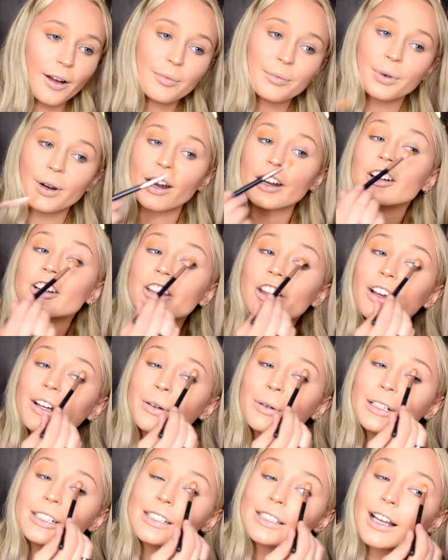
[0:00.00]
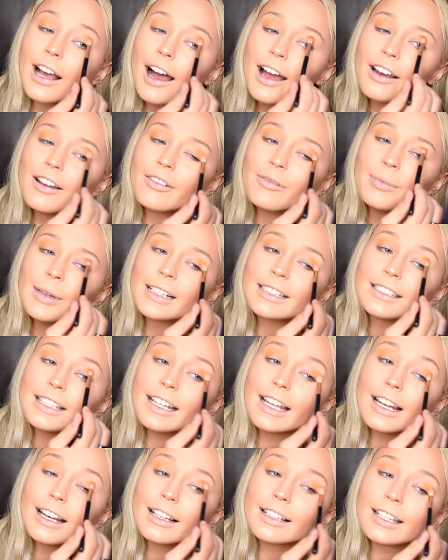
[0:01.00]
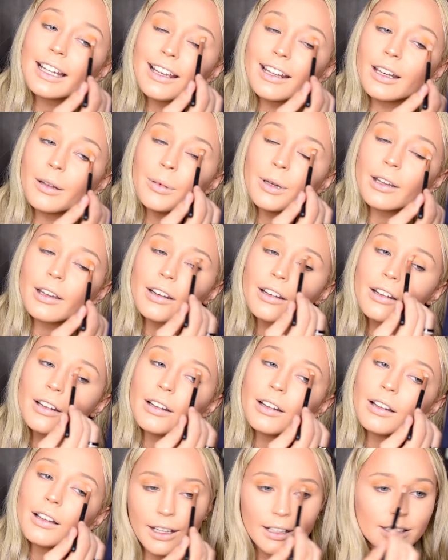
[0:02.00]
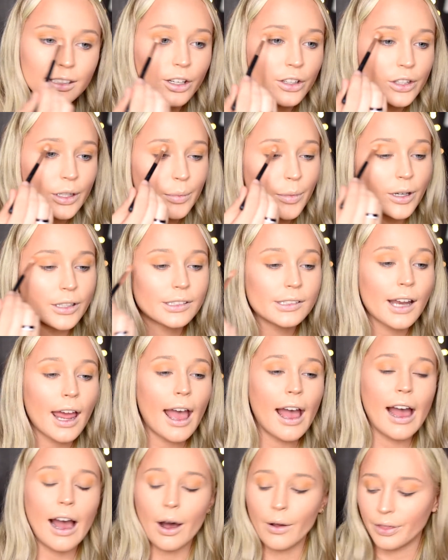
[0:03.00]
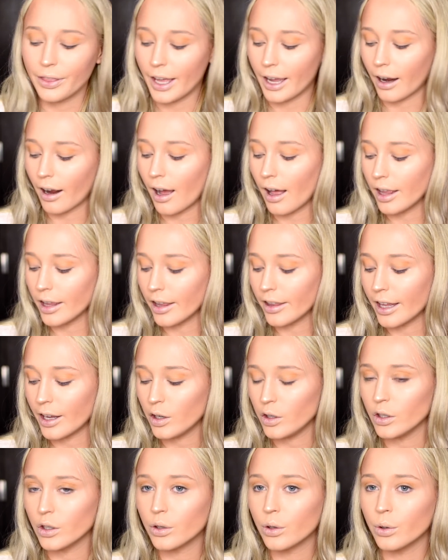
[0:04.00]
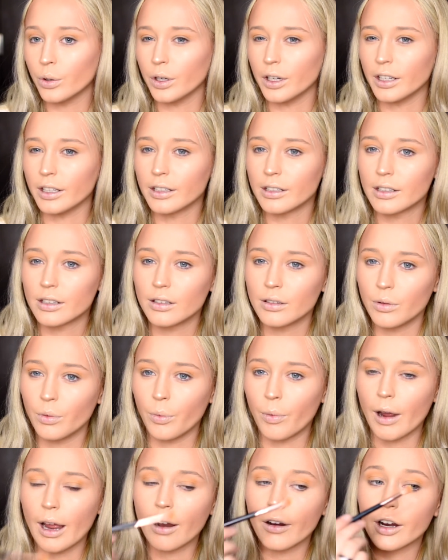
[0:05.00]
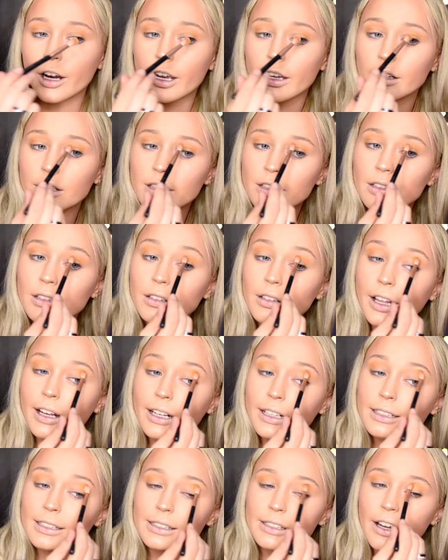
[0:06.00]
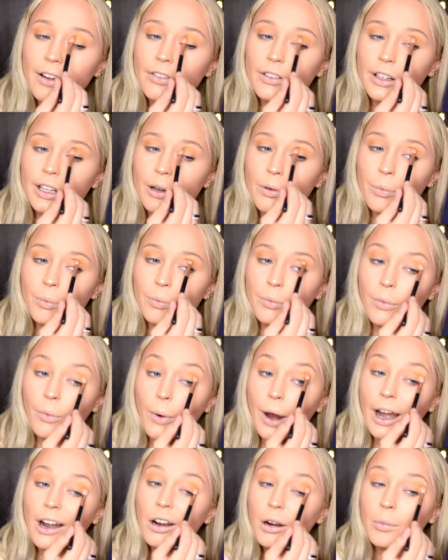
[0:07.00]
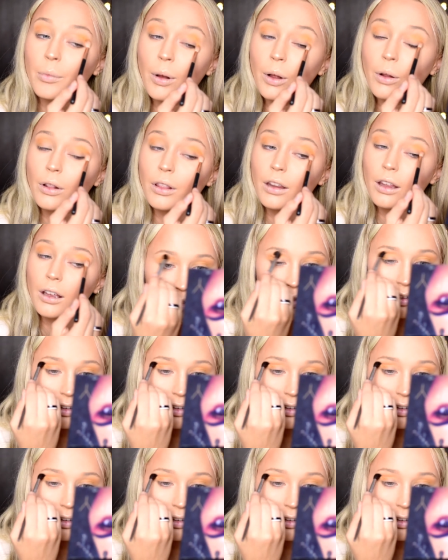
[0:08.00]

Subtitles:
brush though, which is kind of mixing in a teeny bit. It's not the most out there colour that you couldn't wear it. Like, it's definitely wearable.